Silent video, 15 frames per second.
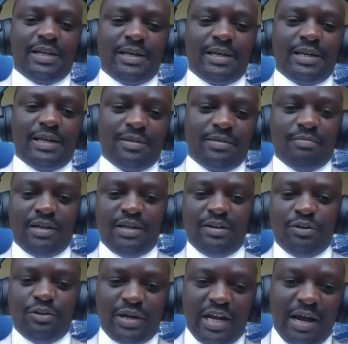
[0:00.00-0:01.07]
and
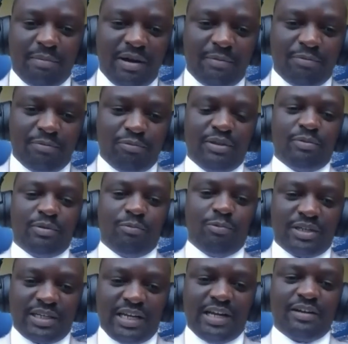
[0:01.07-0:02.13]
you come up with
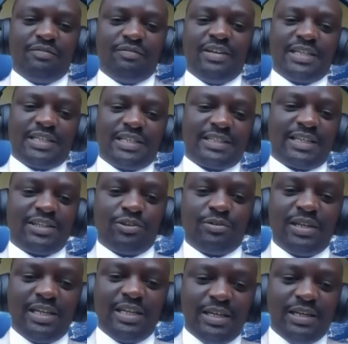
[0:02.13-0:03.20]
what kind of data sets you
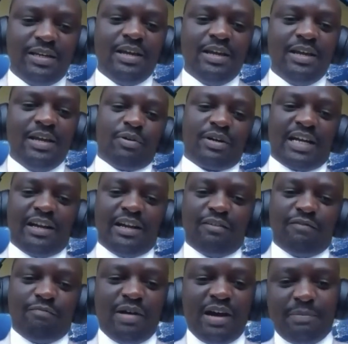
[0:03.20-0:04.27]
need, what kind
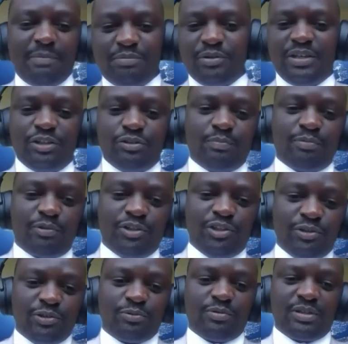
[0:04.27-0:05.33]
of maps you need to
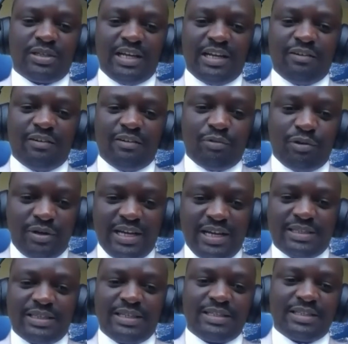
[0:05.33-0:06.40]
produce, what kind of
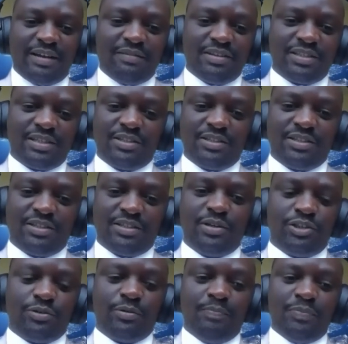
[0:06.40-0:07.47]
products and services you
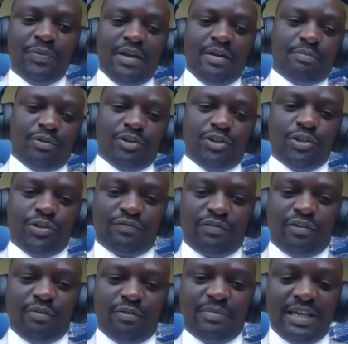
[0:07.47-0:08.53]
need to produce
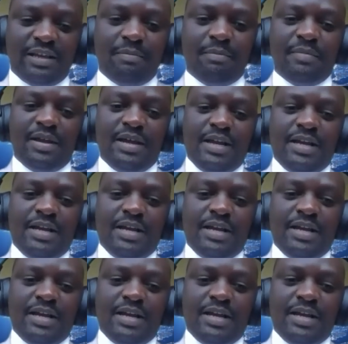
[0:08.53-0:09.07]
from the same.